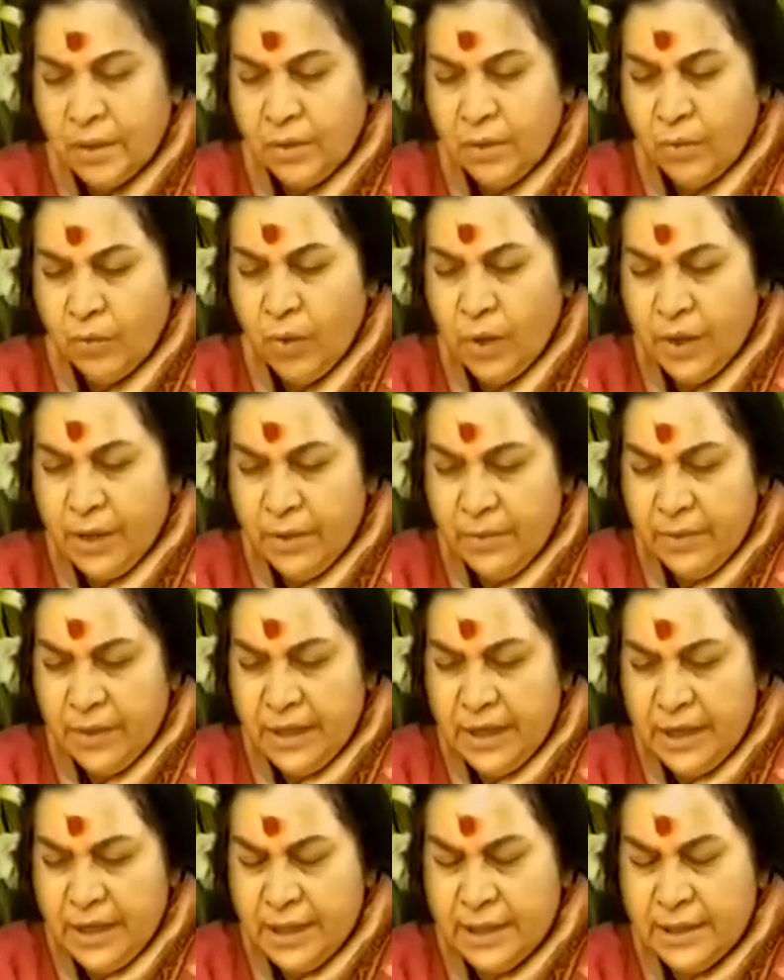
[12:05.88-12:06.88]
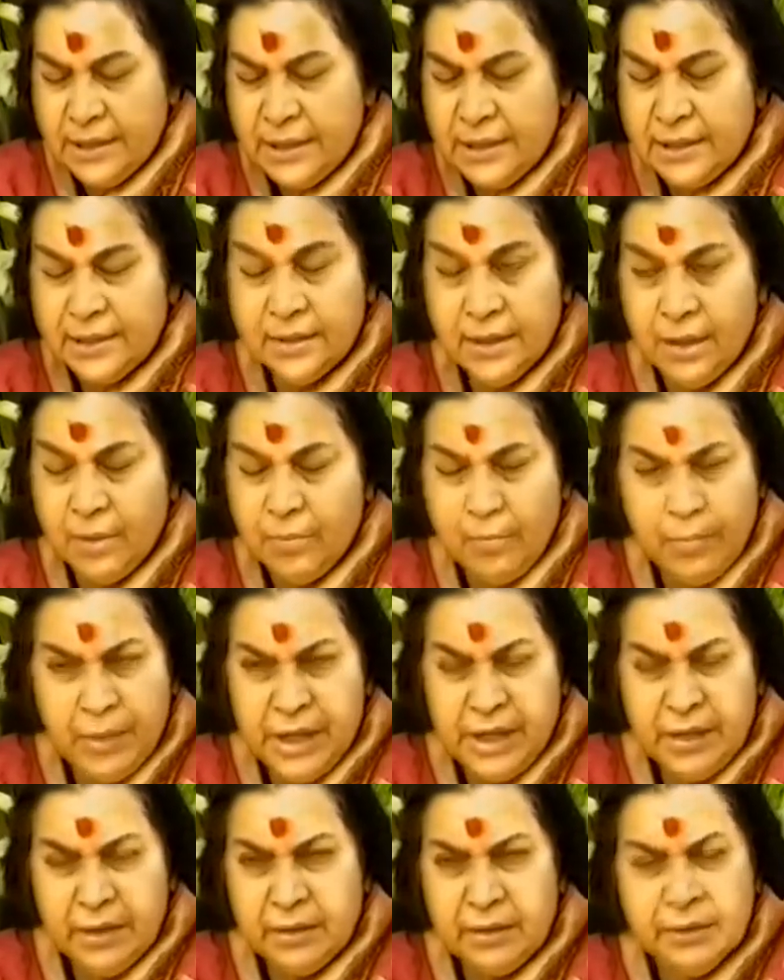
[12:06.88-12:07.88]
Whatever he is
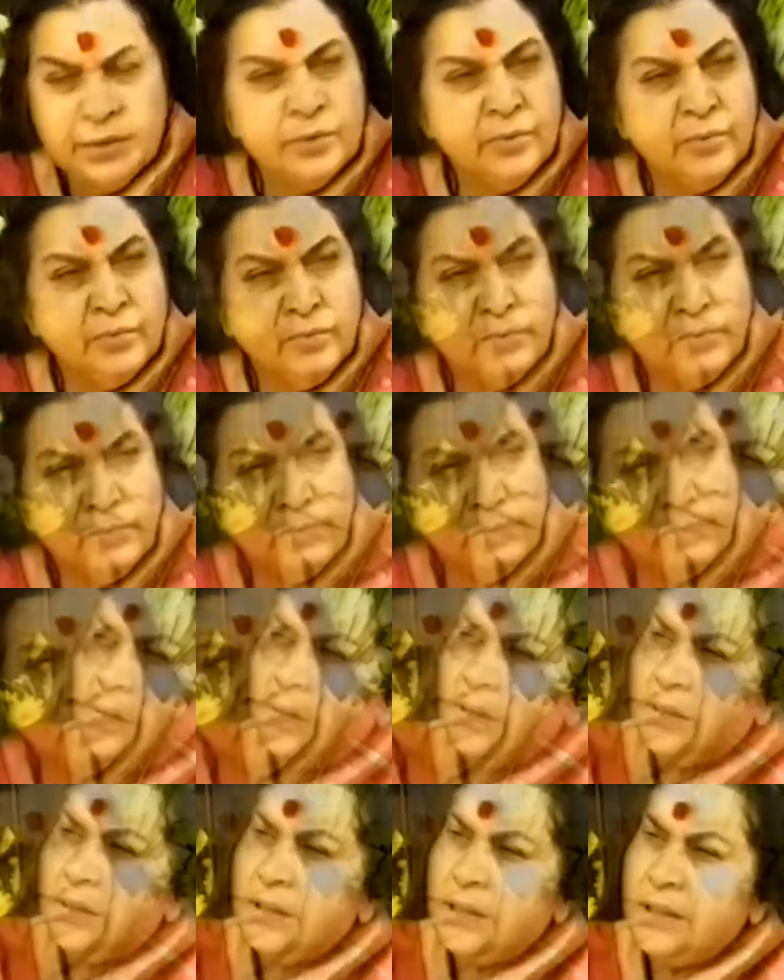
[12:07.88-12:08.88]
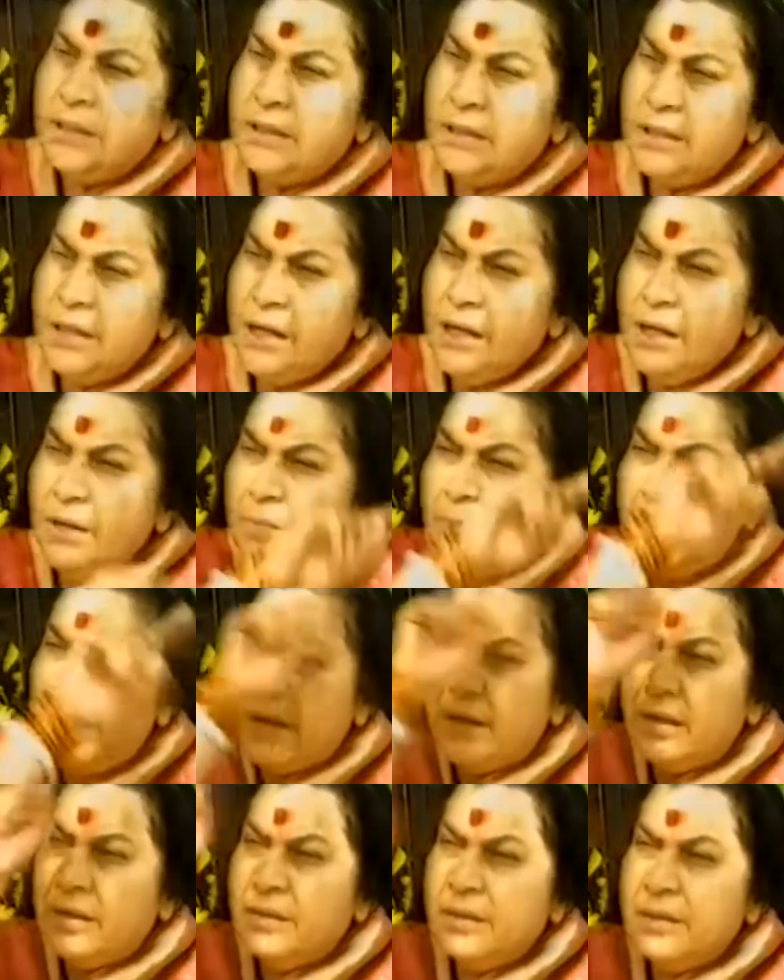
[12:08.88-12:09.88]
complete. 16
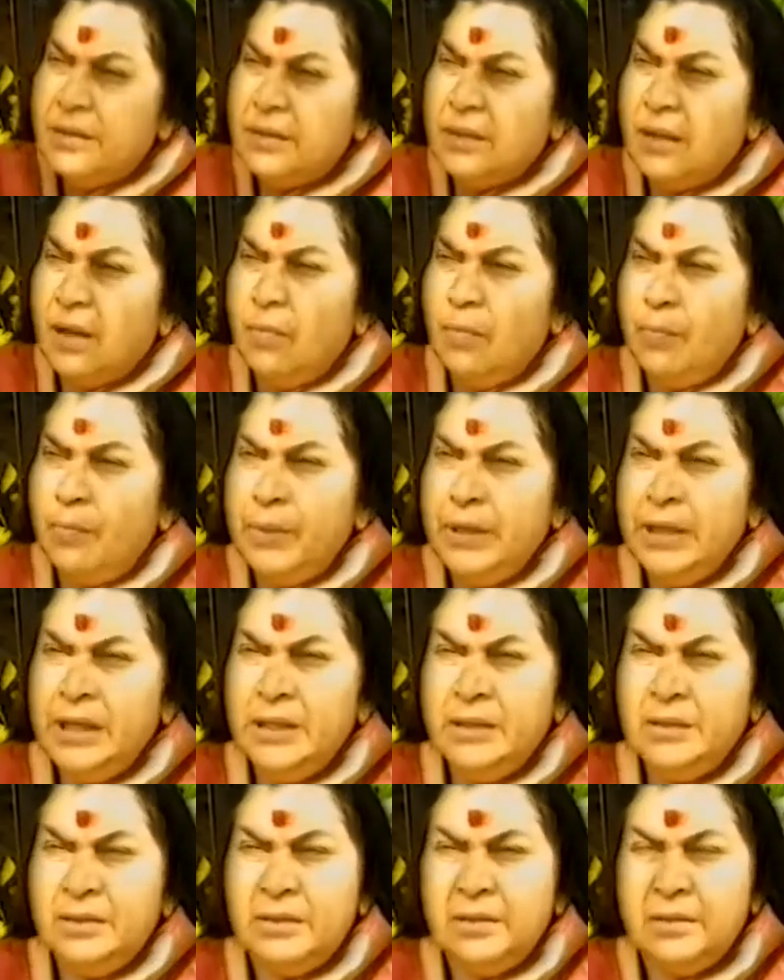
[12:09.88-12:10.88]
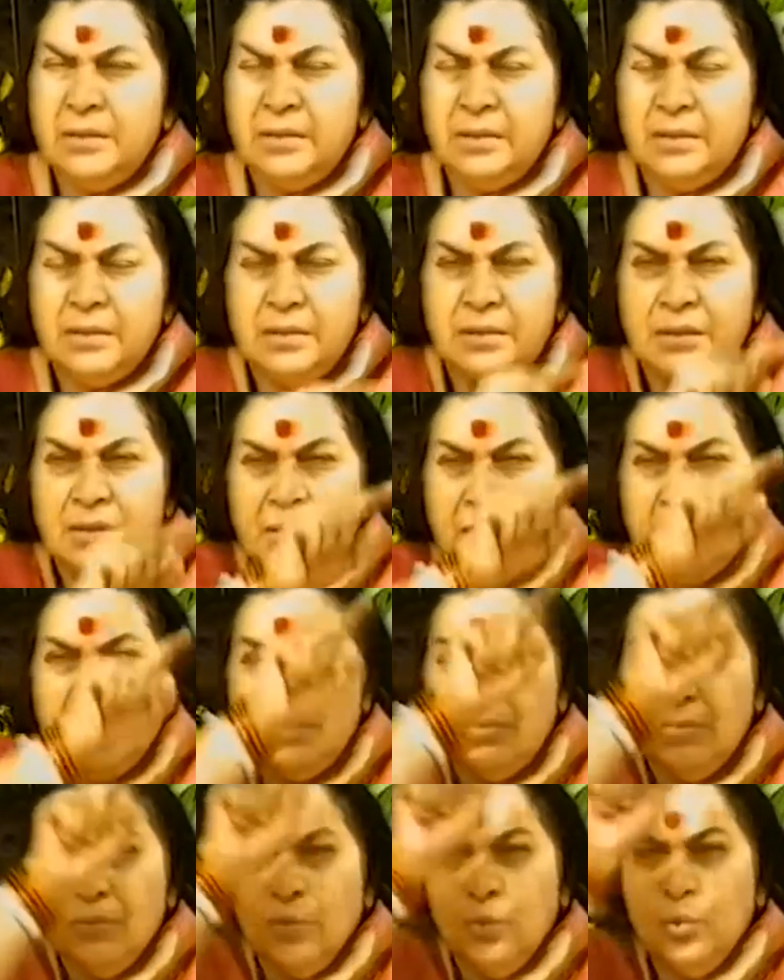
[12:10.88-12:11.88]
petals is complete
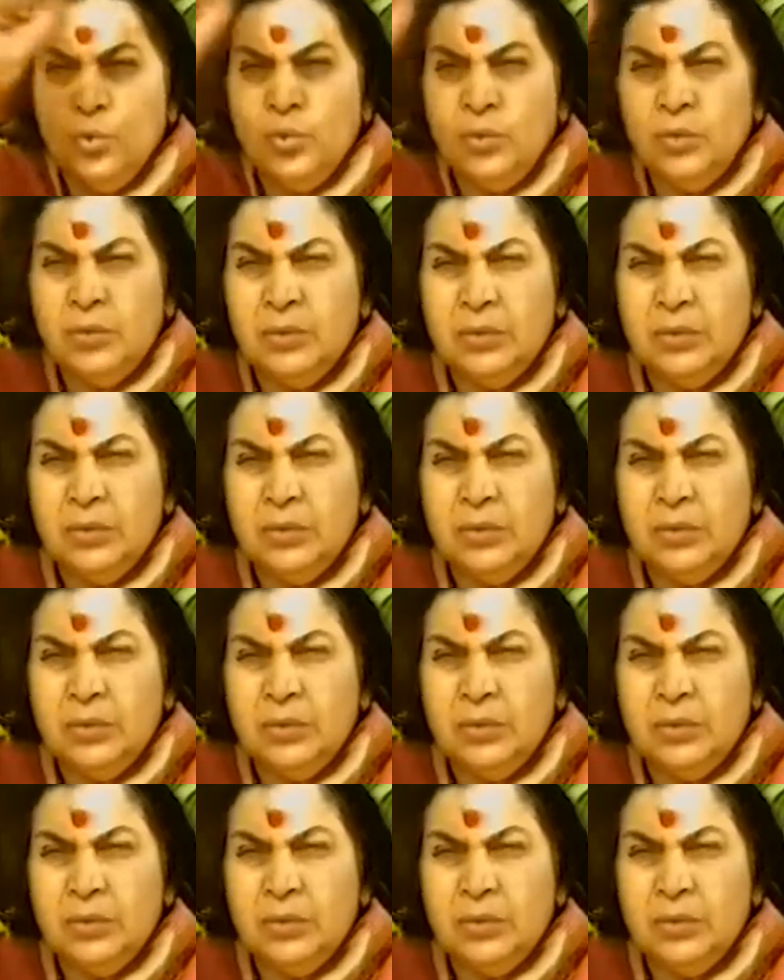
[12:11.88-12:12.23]
moon.